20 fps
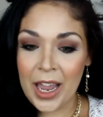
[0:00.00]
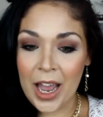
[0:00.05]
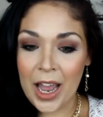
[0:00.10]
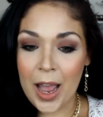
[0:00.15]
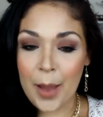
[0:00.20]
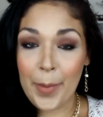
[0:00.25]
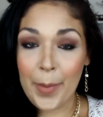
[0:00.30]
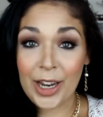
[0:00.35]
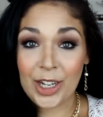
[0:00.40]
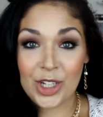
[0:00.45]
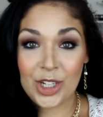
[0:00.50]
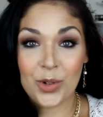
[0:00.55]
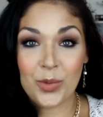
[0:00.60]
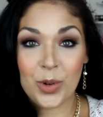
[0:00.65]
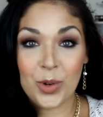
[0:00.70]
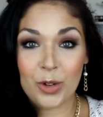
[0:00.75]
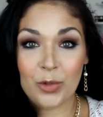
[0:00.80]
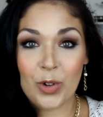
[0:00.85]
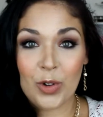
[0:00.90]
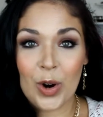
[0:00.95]
Um, I do
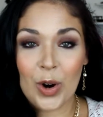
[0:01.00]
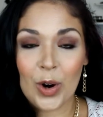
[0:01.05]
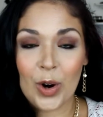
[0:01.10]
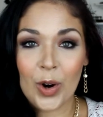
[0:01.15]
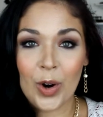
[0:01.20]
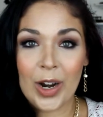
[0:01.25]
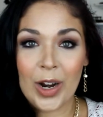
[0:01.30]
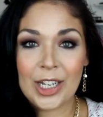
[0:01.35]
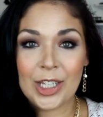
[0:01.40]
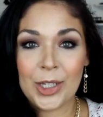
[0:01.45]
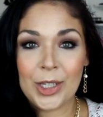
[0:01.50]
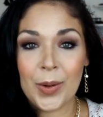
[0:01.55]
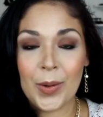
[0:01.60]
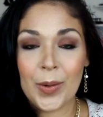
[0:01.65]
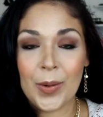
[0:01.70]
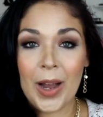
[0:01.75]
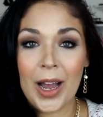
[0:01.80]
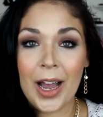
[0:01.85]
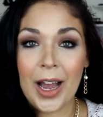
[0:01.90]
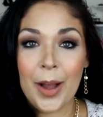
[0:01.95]
work for her and
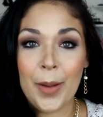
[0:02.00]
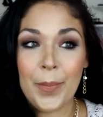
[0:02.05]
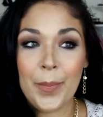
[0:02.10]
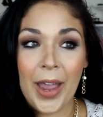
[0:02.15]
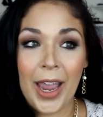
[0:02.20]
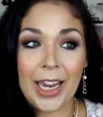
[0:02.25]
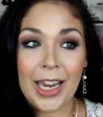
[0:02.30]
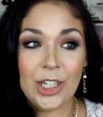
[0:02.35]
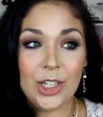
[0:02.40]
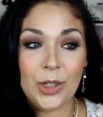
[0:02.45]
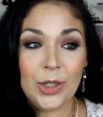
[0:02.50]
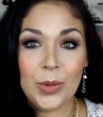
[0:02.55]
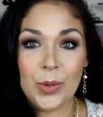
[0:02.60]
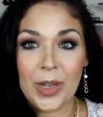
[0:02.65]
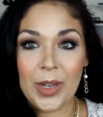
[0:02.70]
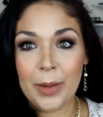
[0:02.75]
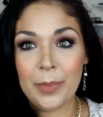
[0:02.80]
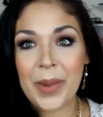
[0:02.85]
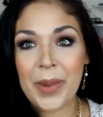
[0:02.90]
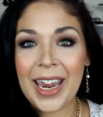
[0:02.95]
so um, I do
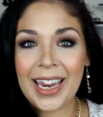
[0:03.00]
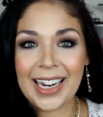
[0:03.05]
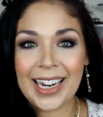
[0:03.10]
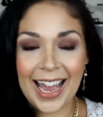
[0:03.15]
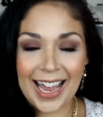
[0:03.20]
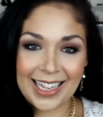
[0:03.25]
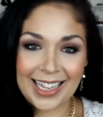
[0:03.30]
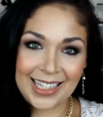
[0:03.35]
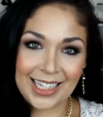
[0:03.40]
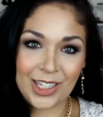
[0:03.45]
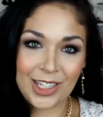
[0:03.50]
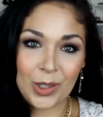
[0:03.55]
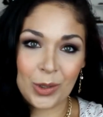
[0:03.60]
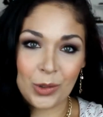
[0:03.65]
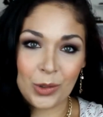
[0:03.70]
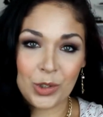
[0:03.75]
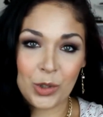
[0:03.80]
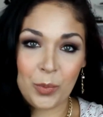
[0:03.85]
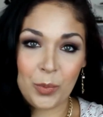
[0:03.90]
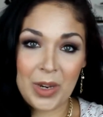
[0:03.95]
get paid as the
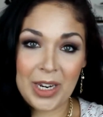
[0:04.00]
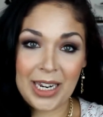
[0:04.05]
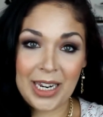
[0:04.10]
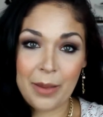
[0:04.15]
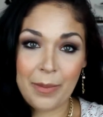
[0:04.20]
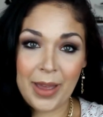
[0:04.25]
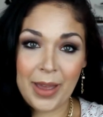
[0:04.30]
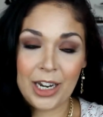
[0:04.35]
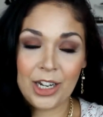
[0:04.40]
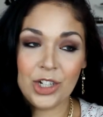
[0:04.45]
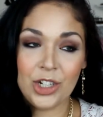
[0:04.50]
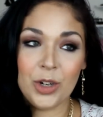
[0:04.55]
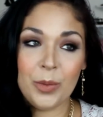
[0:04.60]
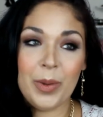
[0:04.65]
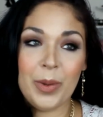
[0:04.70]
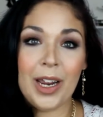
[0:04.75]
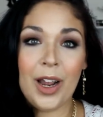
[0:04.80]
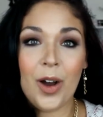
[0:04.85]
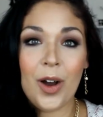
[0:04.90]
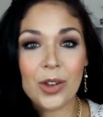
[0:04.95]
social media manager,
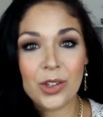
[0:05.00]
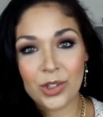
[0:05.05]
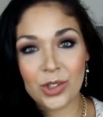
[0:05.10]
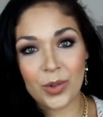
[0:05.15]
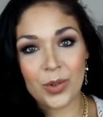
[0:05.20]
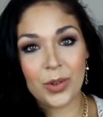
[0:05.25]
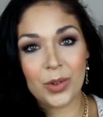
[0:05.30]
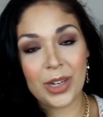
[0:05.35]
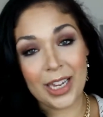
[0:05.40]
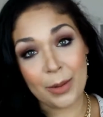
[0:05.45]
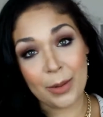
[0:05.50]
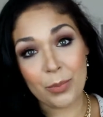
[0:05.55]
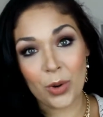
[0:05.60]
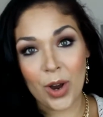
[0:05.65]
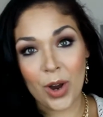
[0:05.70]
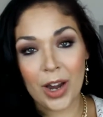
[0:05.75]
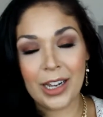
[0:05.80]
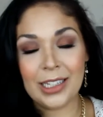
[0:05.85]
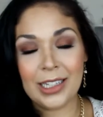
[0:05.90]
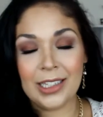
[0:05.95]
but I also get
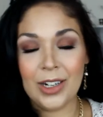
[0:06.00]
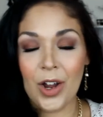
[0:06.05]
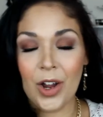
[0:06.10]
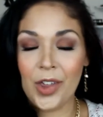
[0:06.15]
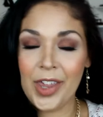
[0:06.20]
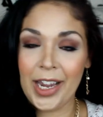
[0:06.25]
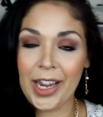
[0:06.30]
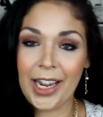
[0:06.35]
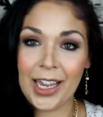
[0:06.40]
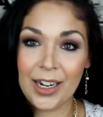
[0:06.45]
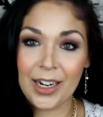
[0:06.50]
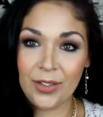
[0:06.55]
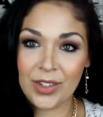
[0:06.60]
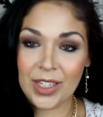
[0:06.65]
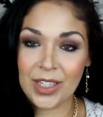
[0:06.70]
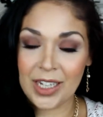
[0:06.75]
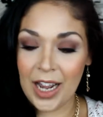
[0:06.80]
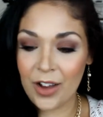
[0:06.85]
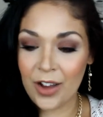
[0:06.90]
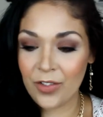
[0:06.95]
products products and all that kind of
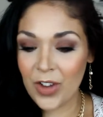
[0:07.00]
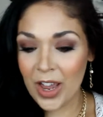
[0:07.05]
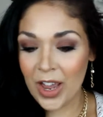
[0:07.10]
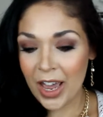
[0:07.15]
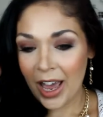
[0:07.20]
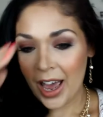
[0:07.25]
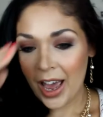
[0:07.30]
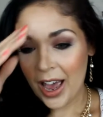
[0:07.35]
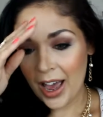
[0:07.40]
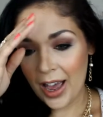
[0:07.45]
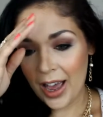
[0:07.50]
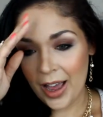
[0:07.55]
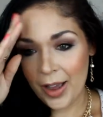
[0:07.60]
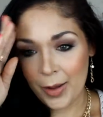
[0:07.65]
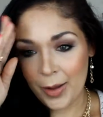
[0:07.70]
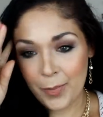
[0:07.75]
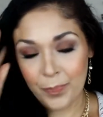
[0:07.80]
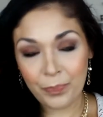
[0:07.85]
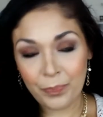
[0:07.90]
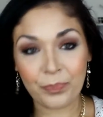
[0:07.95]
stuff.
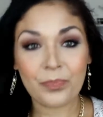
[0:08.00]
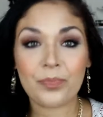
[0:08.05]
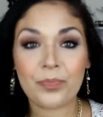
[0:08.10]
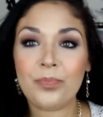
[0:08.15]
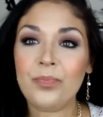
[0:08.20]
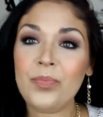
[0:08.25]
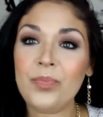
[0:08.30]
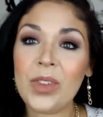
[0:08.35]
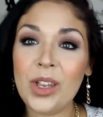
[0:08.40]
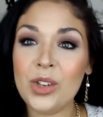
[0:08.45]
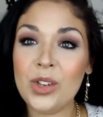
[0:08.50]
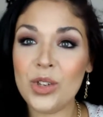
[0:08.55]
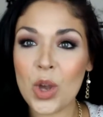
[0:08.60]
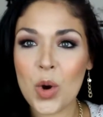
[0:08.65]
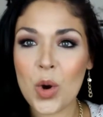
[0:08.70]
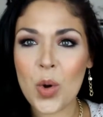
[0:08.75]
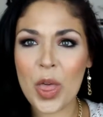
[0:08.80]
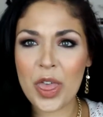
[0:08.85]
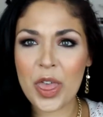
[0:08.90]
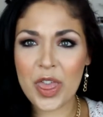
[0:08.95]
Um,
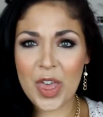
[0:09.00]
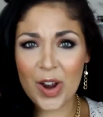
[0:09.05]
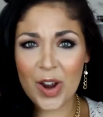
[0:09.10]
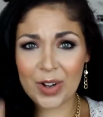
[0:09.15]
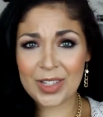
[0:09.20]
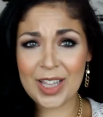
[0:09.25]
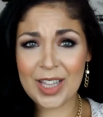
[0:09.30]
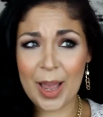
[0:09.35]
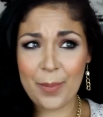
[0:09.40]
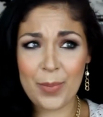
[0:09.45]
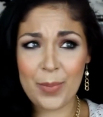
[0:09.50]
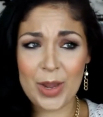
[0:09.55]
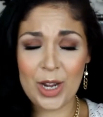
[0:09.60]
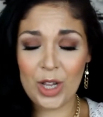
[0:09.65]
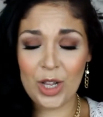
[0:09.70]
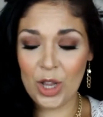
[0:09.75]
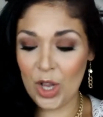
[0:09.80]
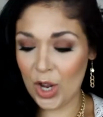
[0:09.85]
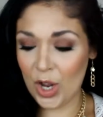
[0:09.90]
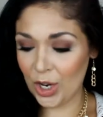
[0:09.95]
so there's that
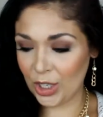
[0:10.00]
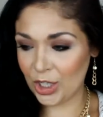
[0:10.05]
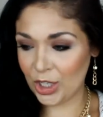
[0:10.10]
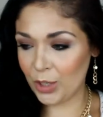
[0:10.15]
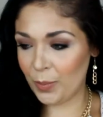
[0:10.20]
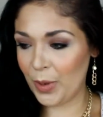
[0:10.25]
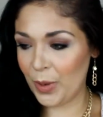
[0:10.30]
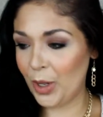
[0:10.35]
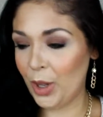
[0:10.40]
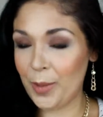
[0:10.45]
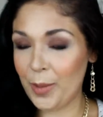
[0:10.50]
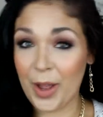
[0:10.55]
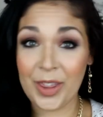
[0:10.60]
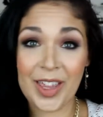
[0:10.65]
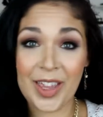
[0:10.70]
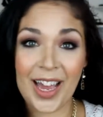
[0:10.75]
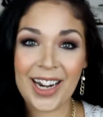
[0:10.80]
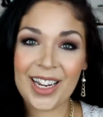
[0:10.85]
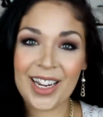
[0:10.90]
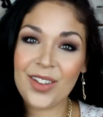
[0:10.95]
big long spiel
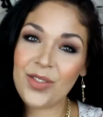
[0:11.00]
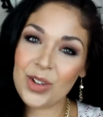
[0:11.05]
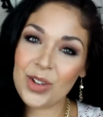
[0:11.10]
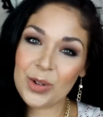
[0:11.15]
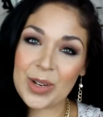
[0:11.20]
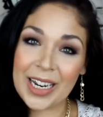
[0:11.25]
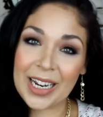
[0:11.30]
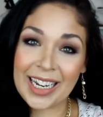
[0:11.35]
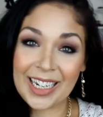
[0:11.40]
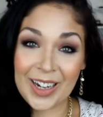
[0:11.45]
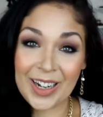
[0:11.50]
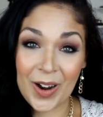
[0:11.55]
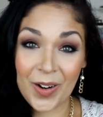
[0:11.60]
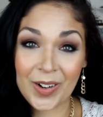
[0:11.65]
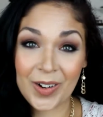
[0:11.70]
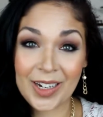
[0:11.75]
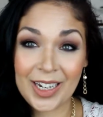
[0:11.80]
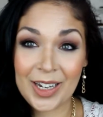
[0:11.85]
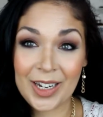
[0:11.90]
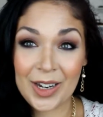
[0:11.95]
about that if you didn't
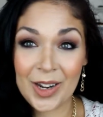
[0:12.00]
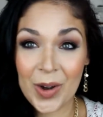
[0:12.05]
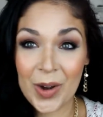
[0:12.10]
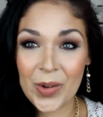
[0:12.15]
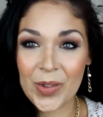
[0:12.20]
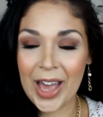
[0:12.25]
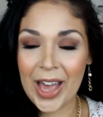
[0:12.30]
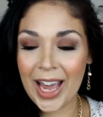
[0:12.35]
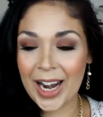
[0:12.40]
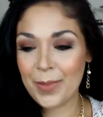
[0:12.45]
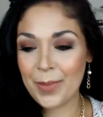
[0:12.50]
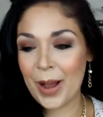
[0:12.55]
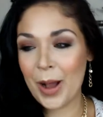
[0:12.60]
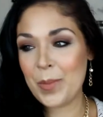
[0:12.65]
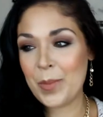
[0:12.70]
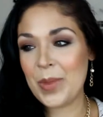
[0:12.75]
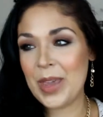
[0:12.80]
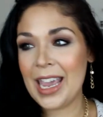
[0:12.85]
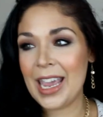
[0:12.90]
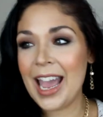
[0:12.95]
already know that
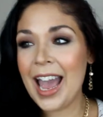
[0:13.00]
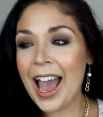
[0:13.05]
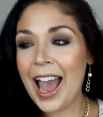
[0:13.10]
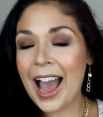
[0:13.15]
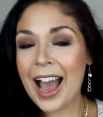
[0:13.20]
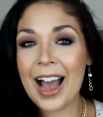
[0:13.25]
about me.